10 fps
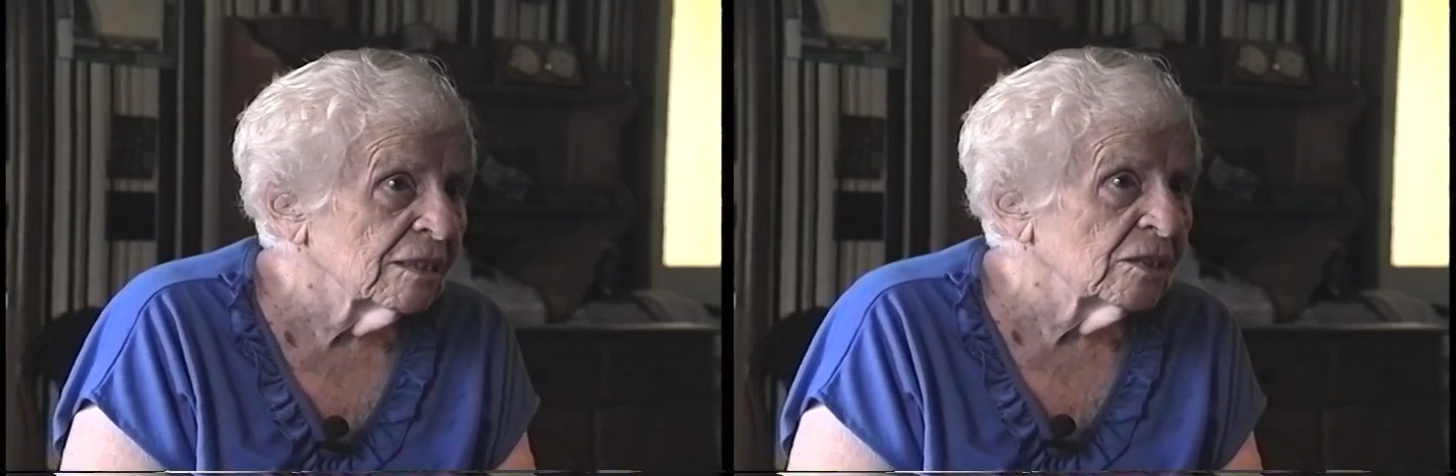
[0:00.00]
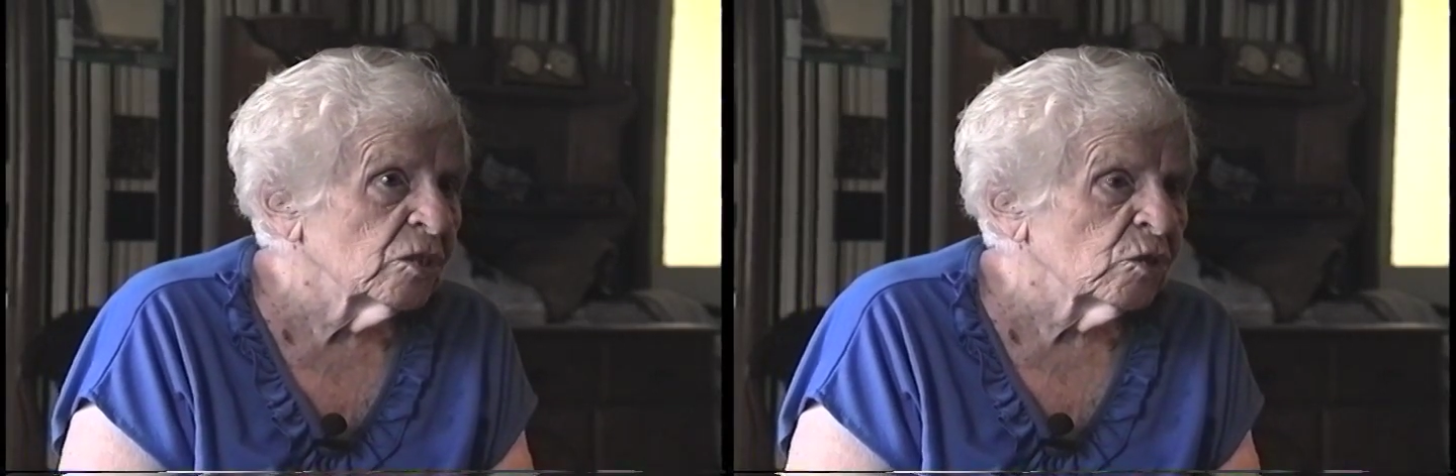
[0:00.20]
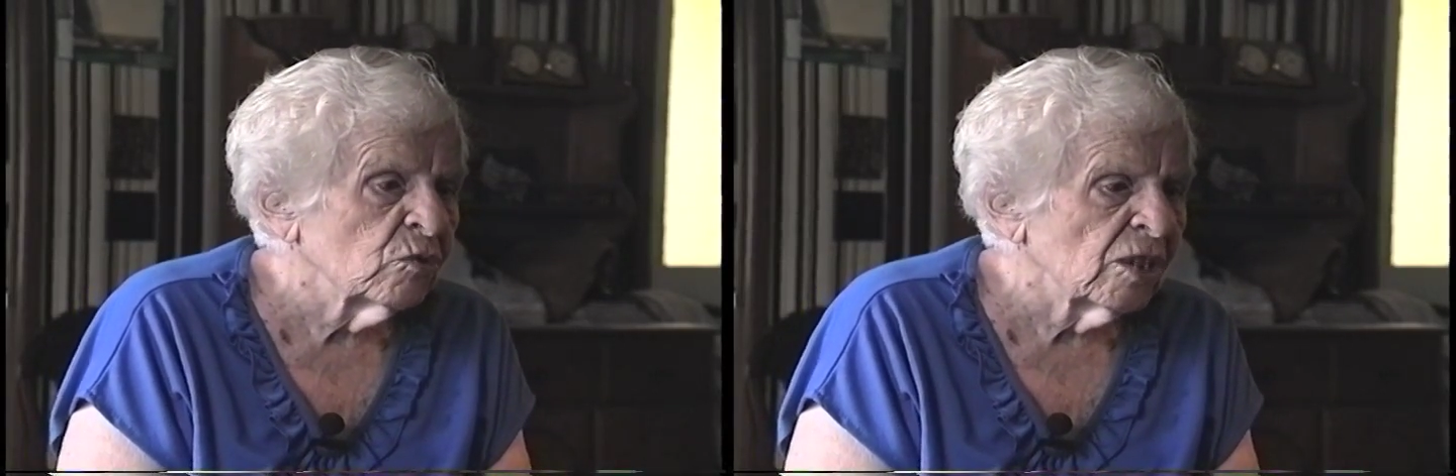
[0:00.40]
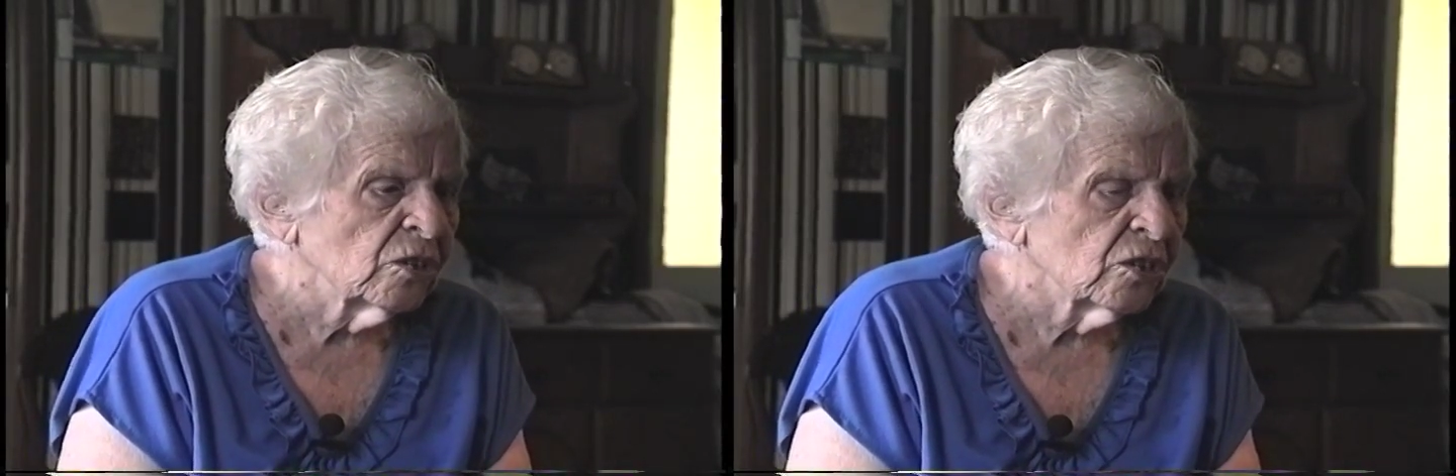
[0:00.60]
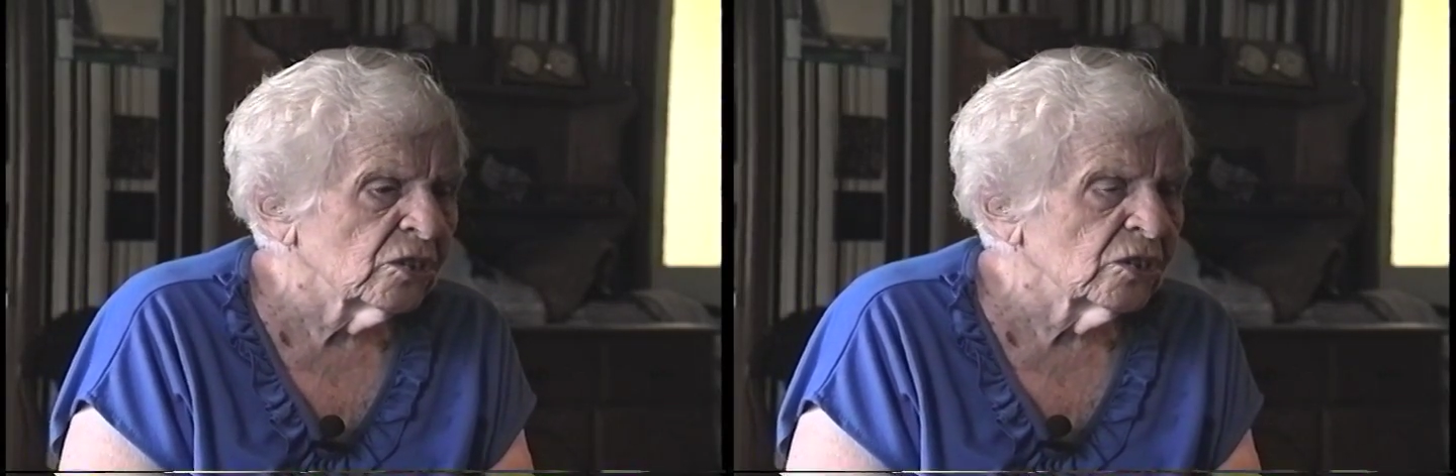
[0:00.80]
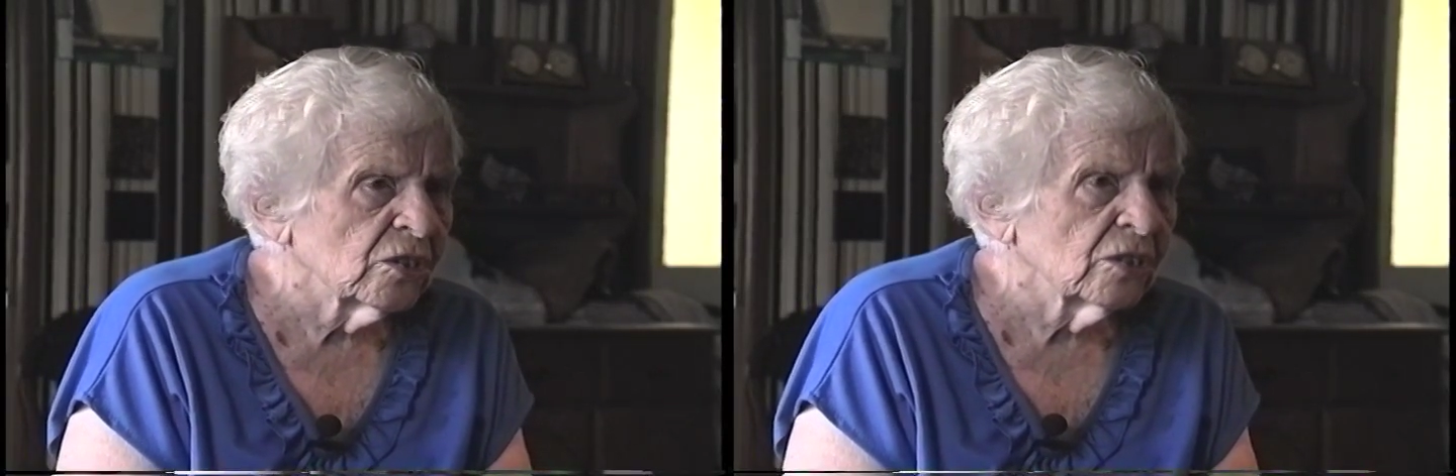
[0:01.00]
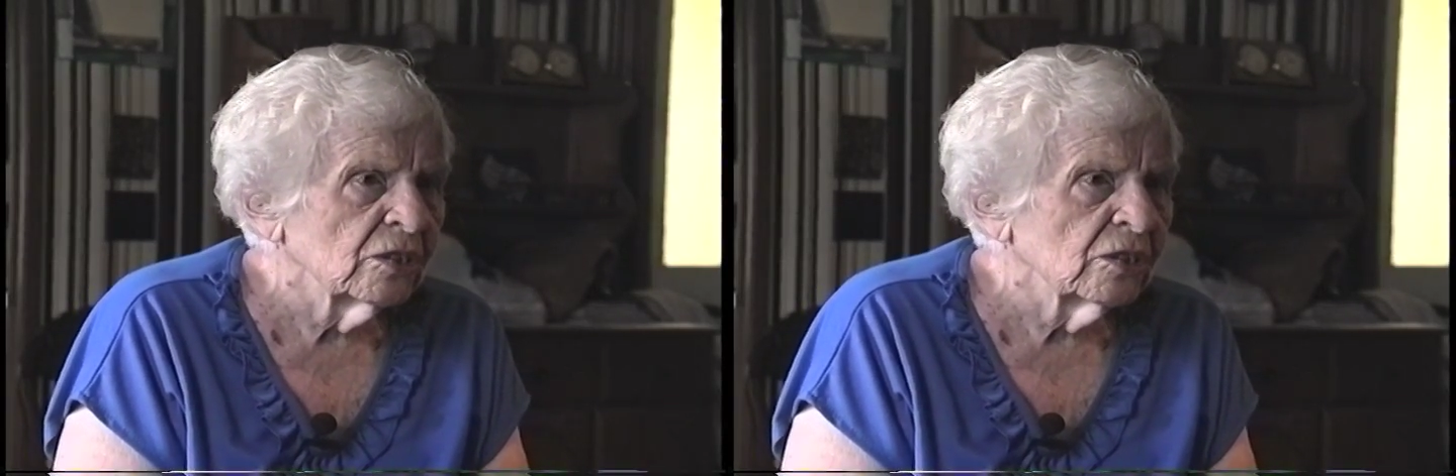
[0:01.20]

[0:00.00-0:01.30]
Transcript: instructions.